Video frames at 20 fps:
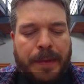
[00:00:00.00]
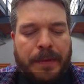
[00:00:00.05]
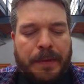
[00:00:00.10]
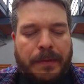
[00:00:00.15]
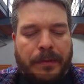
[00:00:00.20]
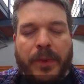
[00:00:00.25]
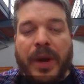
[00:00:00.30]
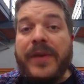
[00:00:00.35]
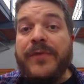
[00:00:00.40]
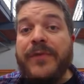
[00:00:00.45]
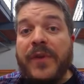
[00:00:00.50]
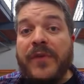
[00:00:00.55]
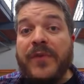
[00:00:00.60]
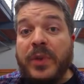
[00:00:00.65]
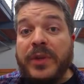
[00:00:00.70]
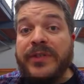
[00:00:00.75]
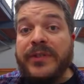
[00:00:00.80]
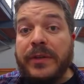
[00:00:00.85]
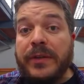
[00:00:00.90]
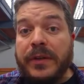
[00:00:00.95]
Write for
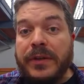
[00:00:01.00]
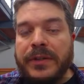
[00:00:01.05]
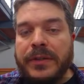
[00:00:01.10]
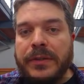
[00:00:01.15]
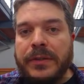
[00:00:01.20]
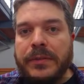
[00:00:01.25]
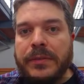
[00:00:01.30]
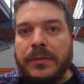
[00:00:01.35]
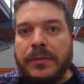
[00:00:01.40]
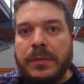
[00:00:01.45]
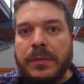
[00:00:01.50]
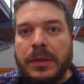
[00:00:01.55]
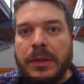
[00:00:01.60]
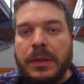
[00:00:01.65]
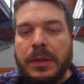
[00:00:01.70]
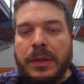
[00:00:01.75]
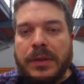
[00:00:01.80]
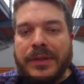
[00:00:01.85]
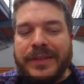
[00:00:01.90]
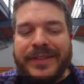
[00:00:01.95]
voice search.
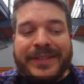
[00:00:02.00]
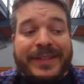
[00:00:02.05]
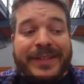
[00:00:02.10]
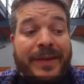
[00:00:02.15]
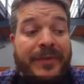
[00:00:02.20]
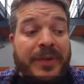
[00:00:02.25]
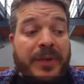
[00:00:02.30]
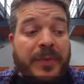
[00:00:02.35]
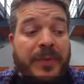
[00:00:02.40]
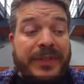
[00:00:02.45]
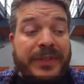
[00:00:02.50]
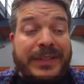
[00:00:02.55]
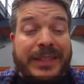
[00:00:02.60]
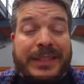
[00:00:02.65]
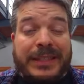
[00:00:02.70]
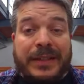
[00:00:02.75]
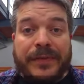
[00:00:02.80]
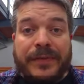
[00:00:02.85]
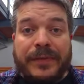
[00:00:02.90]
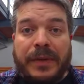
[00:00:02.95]

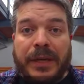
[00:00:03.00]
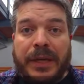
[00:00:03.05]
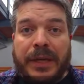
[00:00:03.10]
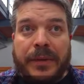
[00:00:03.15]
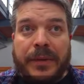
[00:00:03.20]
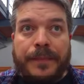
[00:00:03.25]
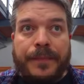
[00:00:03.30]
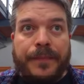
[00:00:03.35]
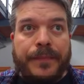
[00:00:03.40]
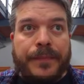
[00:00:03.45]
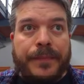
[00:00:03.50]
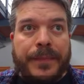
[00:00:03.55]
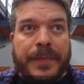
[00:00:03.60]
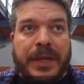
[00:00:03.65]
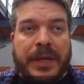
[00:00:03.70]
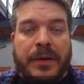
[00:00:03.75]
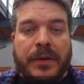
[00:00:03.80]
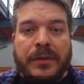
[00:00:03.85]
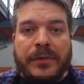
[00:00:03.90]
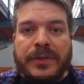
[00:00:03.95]
70%
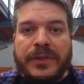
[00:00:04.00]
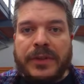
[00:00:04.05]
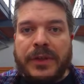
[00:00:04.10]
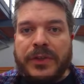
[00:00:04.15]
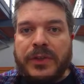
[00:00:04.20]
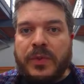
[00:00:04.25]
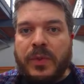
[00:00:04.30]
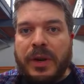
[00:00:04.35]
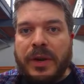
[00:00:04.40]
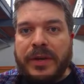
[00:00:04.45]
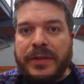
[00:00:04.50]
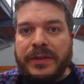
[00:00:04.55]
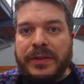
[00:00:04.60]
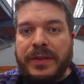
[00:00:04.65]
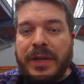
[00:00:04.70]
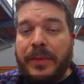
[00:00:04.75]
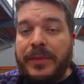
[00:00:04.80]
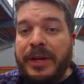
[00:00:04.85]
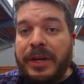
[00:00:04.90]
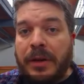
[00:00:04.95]
of search queries are
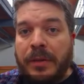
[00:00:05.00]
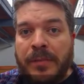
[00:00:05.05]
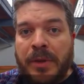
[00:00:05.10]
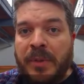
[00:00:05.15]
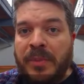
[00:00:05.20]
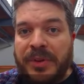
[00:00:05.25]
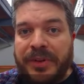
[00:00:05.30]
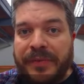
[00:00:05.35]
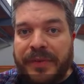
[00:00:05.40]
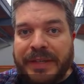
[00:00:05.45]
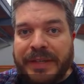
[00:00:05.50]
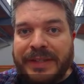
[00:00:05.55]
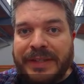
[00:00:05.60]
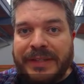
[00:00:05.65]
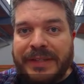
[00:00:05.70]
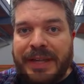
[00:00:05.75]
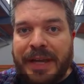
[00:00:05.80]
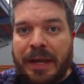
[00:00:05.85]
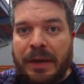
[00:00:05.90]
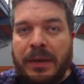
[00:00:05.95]
coming in on mobile
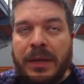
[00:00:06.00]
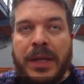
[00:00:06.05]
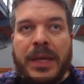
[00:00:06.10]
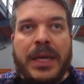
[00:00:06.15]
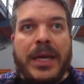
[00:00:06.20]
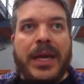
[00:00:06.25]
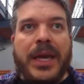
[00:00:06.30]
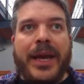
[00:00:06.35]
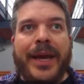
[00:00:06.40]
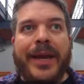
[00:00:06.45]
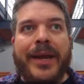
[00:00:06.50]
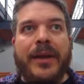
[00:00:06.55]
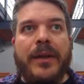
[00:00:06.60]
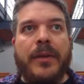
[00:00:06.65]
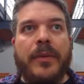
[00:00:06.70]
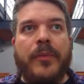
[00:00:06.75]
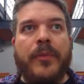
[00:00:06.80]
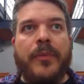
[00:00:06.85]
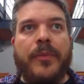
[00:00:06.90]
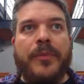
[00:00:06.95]
devices now,
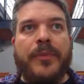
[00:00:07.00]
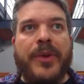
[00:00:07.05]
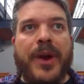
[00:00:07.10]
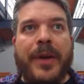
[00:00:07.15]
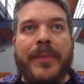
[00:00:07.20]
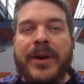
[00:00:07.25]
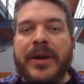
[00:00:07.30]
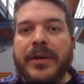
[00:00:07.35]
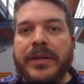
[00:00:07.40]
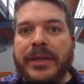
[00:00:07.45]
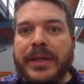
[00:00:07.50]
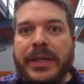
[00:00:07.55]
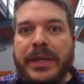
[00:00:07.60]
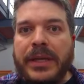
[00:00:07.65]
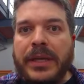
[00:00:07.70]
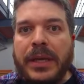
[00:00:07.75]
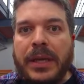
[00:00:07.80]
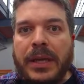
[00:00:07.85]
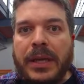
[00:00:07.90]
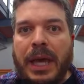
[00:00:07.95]
and
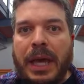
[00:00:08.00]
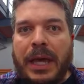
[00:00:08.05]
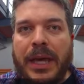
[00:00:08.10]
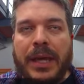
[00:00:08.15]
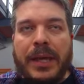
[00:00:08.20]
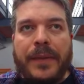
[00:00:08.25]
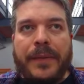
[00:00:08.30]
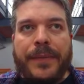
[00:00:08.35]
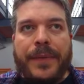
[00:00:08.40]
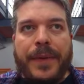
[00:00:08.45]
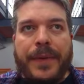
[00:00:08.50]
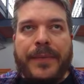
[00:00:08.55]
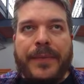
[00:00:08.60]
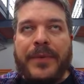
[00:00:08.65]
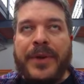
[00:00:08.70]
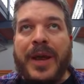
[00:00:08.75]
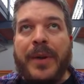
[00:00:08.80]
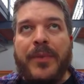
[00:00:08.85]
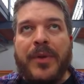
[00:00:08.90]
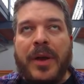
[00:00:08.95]
primarily,
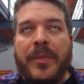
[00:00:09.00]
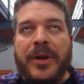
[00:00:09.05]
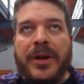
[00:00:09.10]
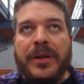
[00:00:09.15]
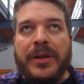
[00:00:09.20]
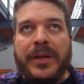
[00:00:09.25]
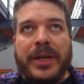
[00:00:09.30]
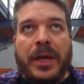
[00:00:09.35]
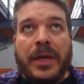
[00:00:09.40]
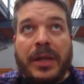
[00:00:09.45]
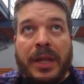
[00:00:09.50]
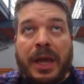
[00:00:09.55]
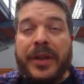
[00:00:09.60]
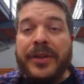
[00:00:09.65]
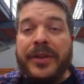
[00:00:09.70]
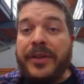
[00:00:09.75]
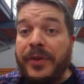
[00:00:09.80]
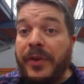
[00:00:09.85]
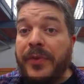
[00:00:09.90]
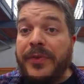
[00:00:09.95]
not primarily, a
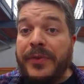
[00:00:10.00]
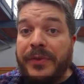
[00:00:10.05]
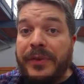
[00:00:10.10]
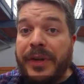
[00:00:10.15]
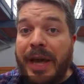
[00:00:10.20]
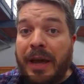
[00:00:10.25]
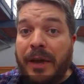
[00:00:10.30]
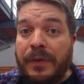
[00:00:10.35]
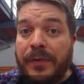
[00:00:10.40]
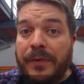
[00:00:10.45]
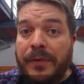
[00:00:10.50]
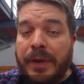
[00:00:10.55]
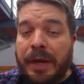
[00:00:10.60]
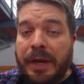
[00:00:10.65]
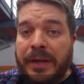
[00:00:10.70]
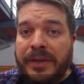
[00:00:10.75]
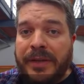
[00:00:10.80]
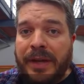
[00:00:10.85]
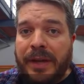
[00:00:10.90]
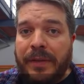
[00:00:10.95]
lot of those are
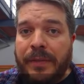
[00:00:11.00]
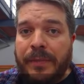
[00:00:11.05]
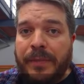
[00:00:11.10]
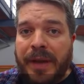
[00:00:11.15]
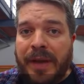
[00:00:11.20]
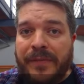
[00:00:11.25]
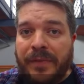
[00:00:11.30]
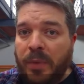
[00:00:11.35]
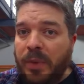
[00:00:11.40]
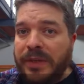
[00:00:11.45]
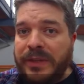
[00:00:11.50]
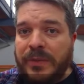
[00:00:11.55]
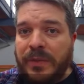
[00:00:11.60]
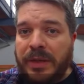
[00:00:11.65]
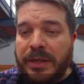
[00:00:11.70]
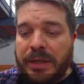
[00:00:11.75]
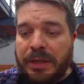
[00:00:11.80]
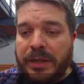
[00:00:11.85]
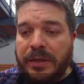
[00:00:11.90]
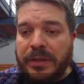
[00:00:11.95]
now done by voice,
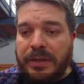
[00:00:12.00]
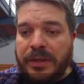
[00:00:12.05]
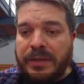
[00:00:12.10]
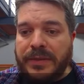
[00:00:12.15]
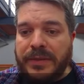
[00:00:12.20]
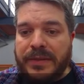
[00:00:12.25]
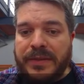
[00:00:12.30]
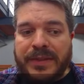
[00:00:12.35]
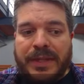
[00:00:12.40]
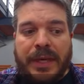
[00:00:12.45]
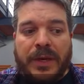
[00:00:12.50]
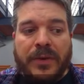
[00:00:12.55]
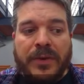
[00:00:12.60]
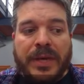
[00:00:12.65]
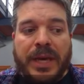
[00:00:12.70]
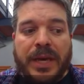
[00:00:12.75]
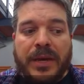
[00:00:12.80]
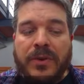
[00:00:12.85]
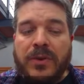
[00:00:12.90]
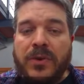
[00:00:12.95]
where you say,
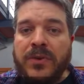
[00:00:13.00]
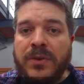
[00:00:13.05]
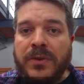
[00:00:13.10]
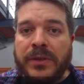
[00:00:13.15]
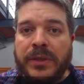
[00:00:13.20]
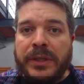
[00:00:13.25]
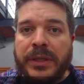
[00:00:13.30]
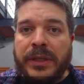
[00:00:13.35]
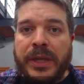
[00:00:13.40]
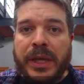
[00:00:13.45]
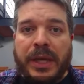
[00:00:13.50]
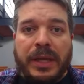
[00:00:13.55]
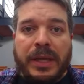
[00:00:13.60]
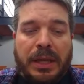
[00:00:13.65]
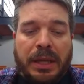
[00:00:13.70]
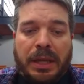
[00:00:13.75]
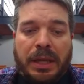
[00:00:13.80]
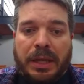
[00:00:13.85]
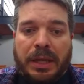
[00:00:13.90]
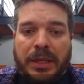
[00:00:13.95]
"Okay, Google,"
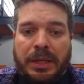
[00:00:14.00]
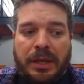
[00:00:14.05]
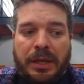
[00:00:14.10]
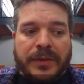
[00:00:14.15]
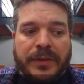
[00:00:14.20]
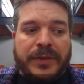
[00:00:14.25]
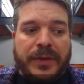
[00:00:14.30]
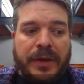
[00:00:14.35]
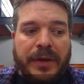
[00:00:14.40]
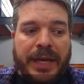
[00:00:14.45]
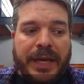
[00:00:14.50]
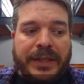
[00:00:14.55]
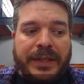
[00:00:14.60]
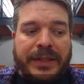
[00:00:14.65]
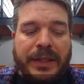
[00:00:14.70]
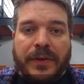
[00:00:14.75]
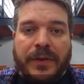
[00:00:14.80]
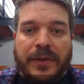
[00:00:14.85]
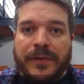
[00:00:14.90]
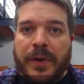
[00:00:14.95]
and start
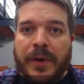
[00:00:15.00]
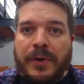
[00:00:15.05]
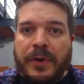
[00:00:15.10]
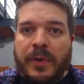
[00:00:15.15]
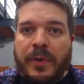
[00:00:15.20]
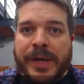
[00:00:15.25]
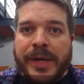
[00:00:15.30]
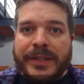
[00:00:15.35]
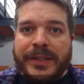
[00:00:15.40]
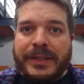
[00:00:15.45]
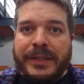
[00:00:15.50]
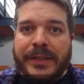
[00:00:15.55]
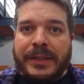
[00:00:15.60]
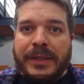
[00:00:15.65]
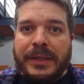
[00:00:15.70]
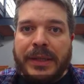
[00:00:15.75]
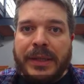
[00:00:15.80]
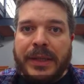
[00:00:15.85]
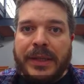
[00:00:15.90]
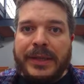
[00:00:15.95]
asking your phone a
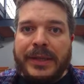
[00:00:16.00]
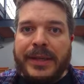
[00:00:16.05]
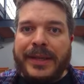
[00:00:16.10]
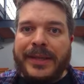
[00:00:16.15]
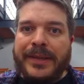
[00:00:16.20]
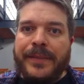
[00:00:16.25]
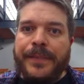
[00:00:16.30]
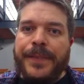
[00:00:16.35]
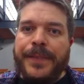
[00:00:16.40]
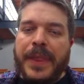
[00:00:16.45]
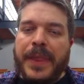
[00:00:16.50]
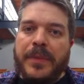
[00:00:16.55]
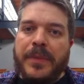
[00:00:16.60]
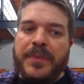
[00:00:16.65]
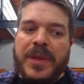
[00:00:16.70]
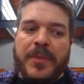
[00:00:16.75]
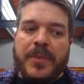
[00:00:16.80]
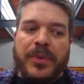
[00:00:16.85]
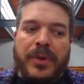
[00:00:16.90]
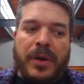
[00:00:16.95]
question, and
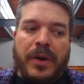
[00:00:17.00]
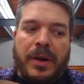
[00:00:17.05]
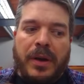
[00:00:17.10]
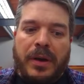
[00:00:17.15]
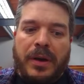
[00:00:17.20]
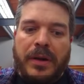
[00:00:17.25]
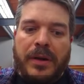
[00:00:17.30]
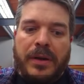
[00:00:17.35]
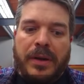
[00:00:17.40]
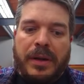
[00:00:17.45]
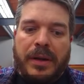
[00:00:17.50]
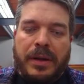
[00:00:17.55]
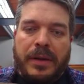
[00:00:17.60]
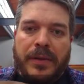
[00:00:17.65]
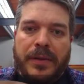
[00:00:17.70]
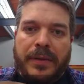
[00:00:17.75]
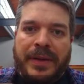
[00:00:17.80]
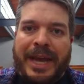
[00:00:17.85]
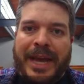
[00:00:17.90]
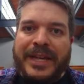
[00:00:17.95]
people are
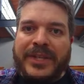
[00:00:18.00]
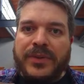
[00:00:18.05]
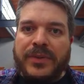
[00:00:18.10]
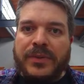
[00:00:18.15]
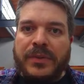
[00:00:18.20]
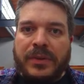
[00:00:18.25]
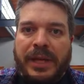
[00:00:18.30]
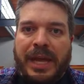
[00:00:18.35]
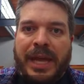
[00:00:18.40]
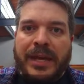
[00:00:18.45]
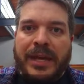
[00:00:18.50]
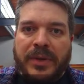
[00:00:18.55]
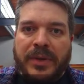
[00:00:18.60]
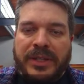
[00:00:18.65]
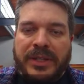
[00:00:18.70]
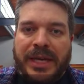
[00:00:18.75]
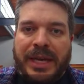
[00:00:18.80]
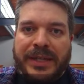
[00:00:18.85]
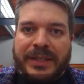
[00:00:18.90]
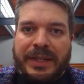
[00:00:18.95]
natural
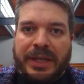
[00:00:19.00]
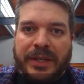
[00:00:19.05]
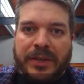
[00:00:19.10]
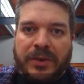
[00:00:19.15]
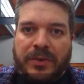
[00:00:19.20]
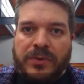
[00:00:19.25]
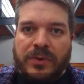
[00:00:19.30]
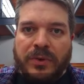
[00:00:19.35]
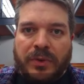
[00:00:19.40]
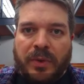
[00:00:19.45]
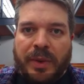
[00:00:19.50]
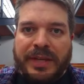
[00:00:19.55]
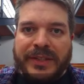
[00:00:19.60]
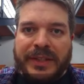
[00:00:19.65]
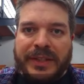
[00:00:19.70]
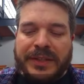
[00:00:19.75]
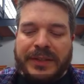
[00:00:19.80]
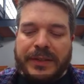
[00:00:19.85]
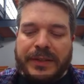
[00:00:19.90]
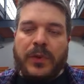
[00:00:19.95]
language asking Google
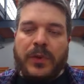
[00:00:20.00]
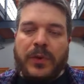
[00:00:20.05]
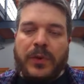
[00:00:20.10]
questions. So if